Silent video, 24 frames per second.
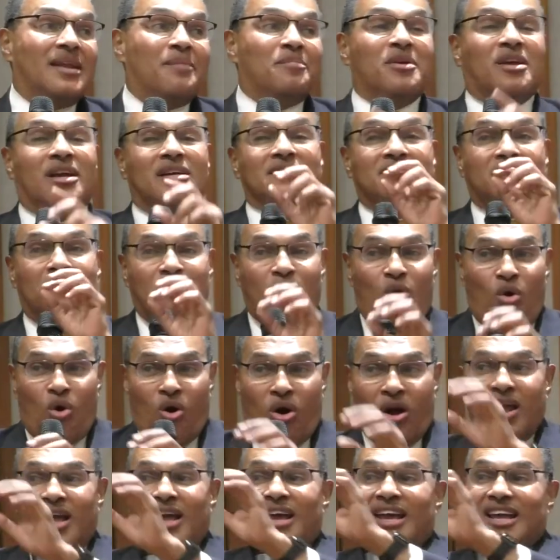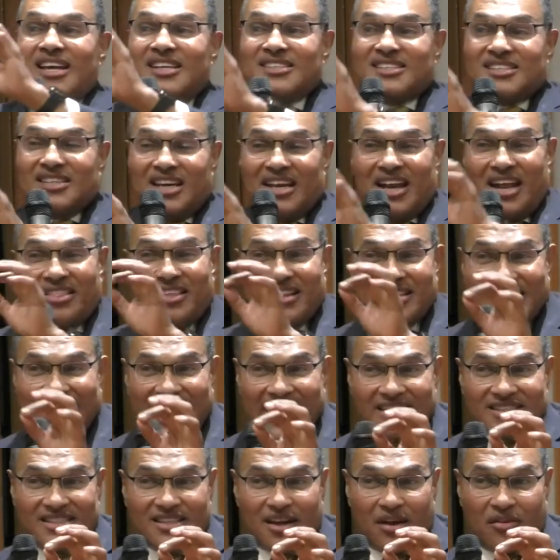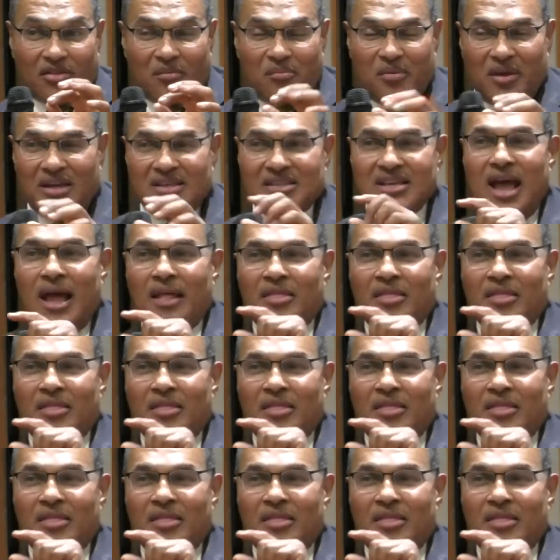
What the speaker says: because the more he studied the dancing of the bees,